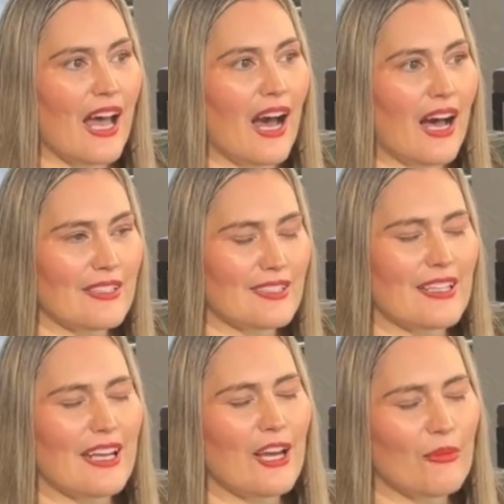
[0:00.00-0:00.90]
us
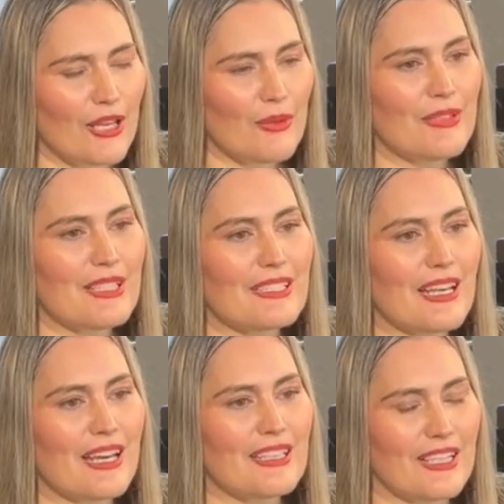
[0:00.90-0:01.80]
and our members
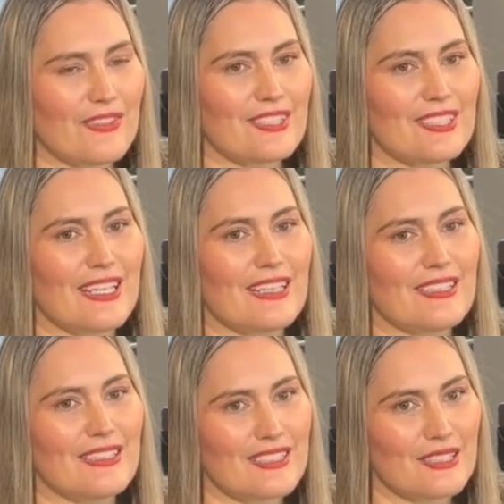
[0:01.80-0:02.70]
are devastated,
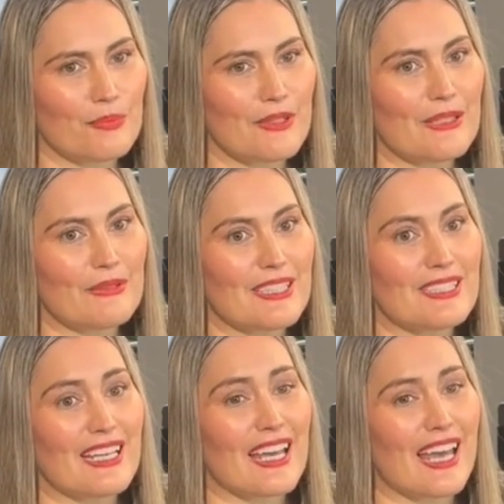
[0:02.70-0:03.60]

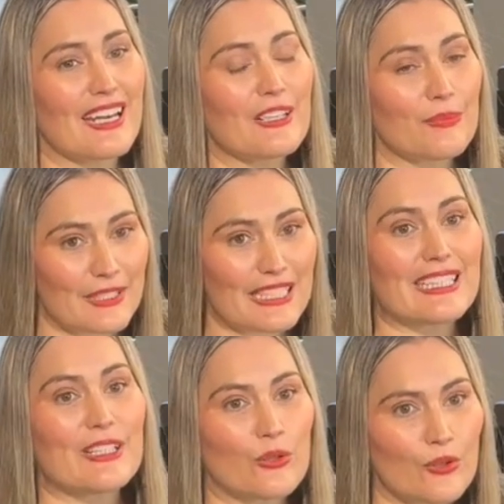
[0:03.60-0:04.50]
disappointed, and
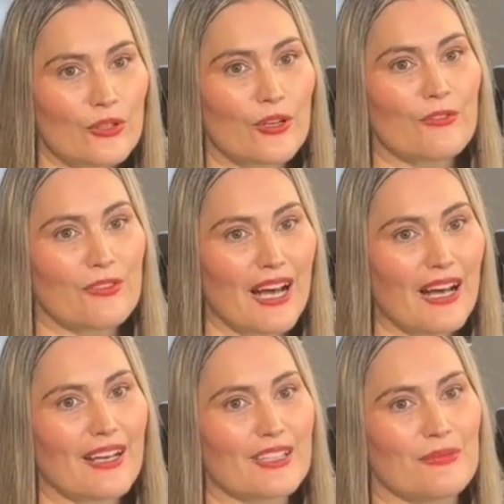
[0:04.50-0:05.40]
completely caught off
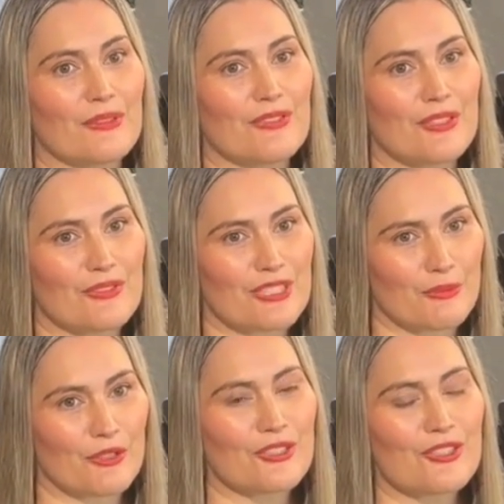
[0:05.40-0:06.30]
guard with the
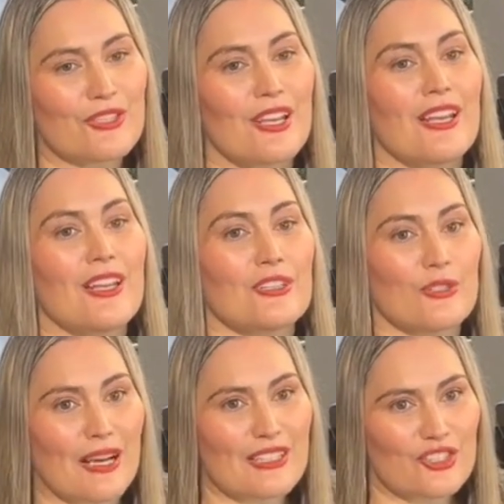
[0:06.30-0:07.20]
response
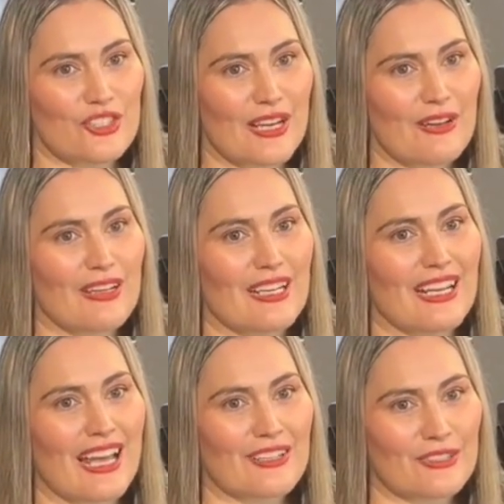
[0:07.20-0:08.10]
to us sharing
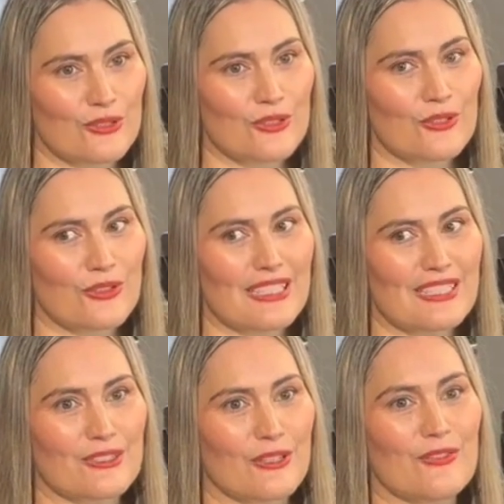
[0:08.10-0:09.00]
our
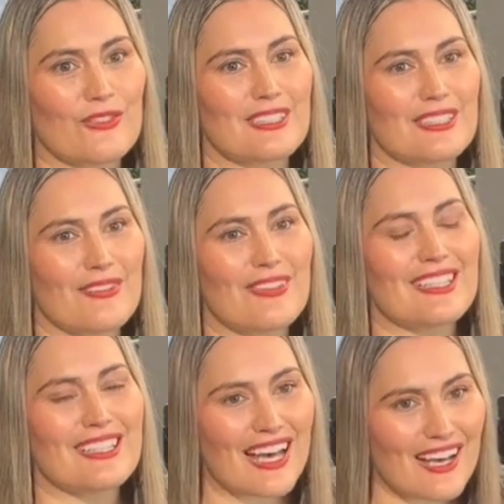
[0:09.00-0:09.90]
stories over
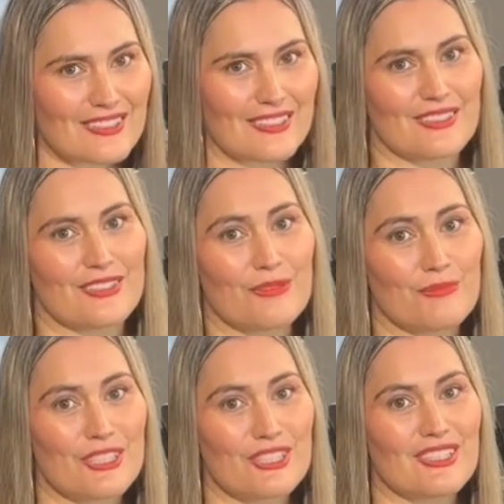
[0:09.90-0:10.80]
7,000
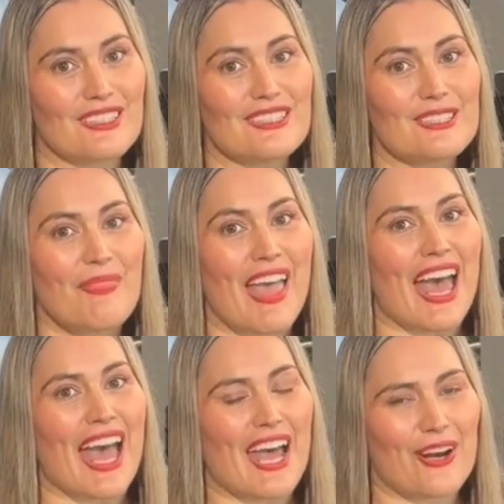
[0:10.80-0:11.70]
submissions
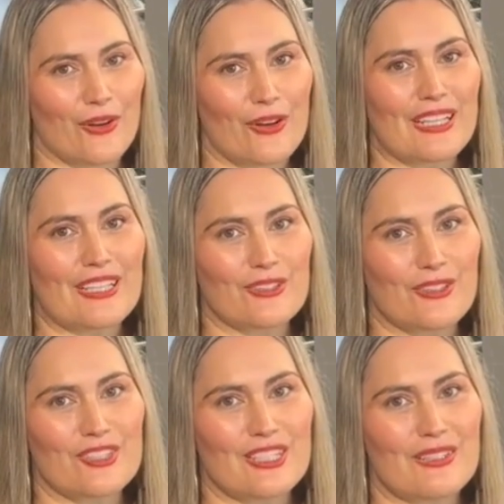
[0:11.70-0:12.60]
and only
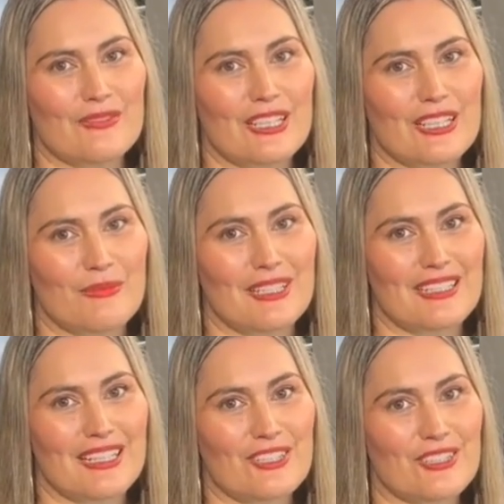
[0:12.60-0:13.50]
13
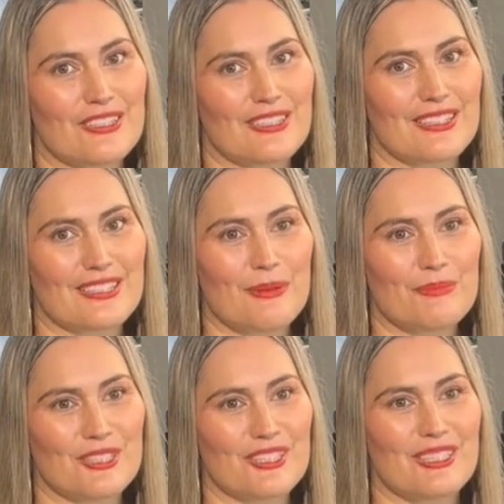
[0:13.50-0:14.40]
recommendations
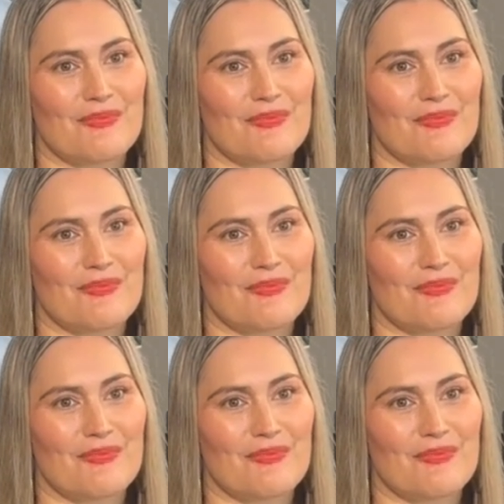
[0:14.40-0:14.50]
accepted